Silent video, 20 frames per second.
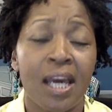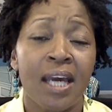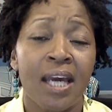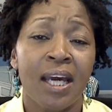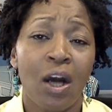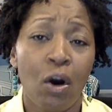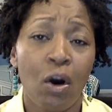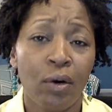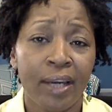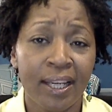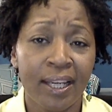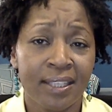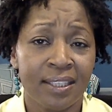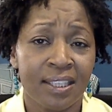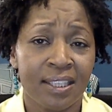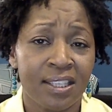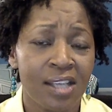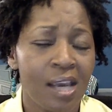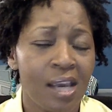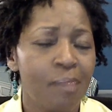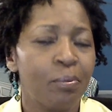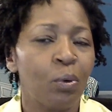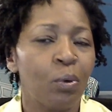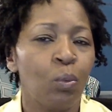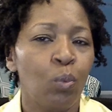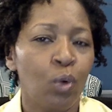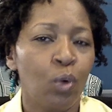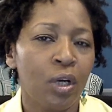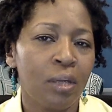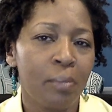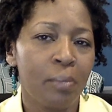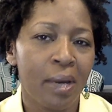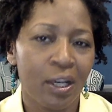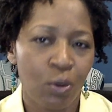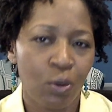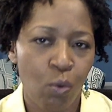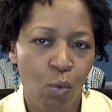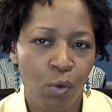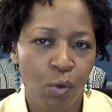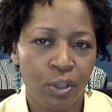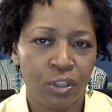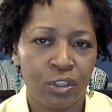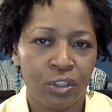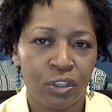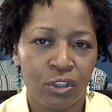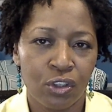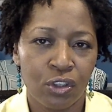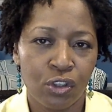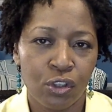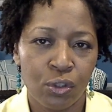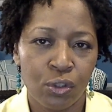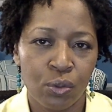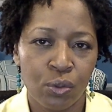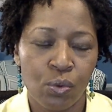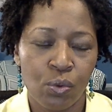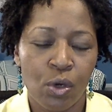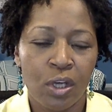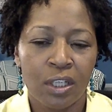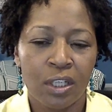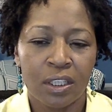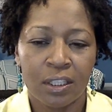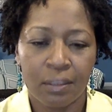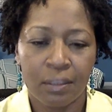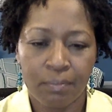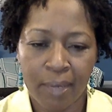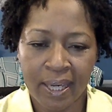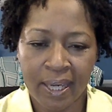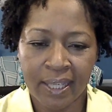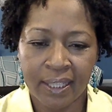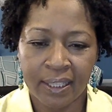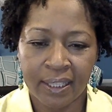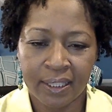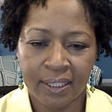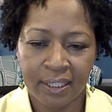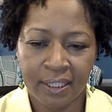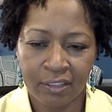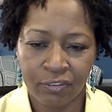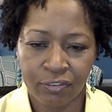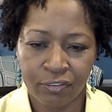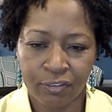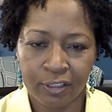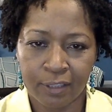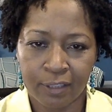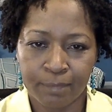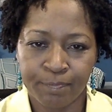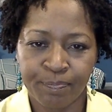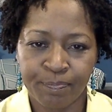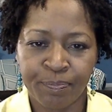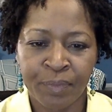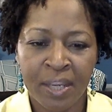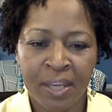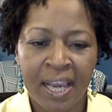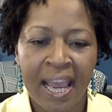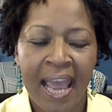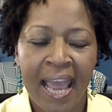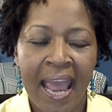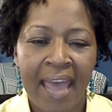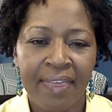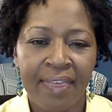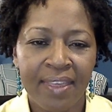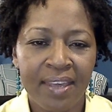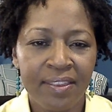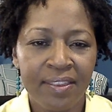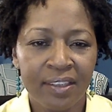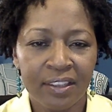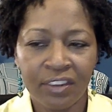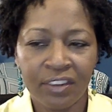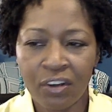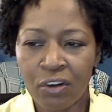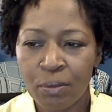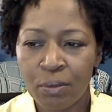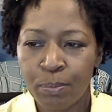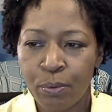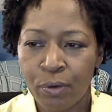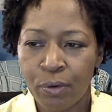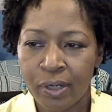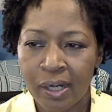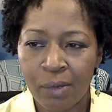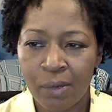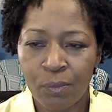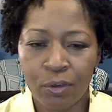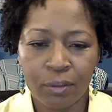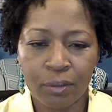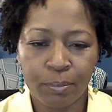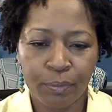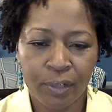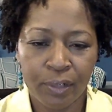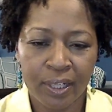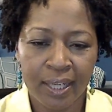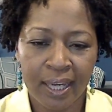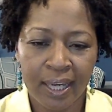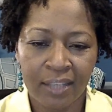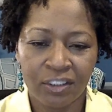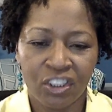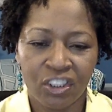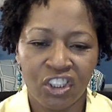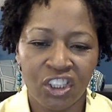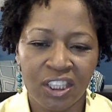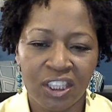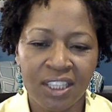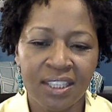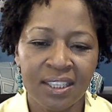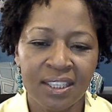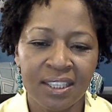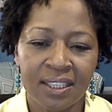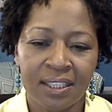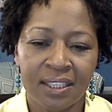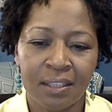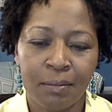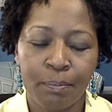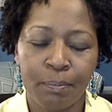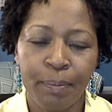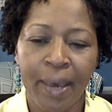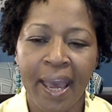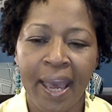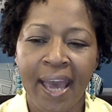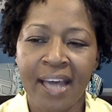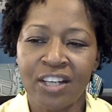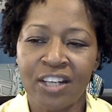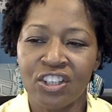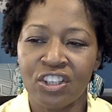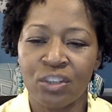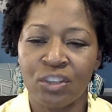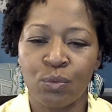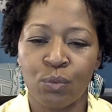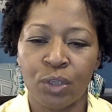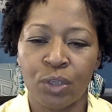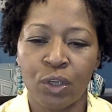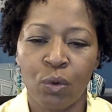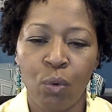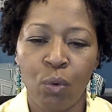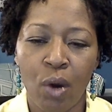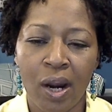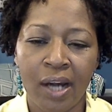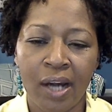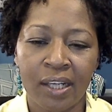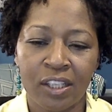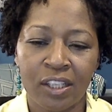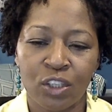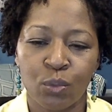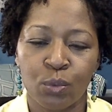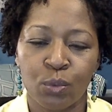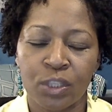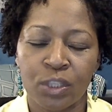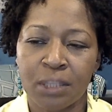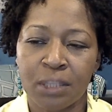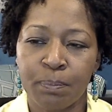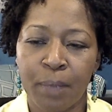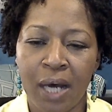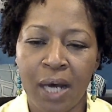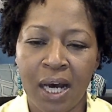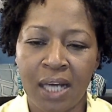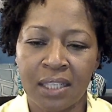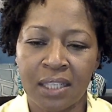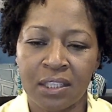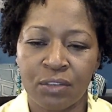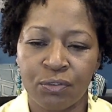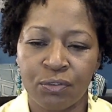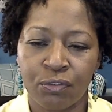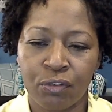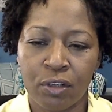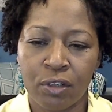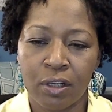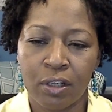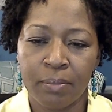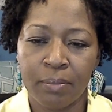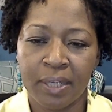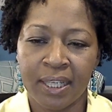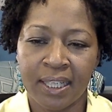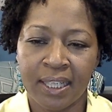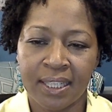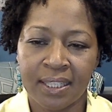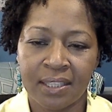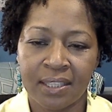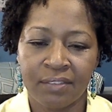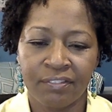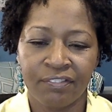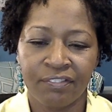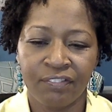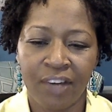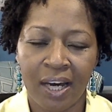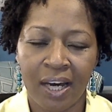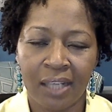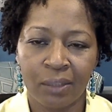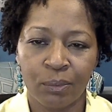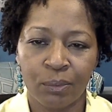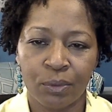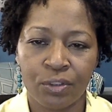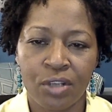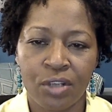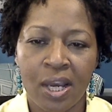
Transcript: okay, it's a shame, but what am I going to do to make a difference? And then the third point I want to bring out is Jesus' compassion requires response from his followers.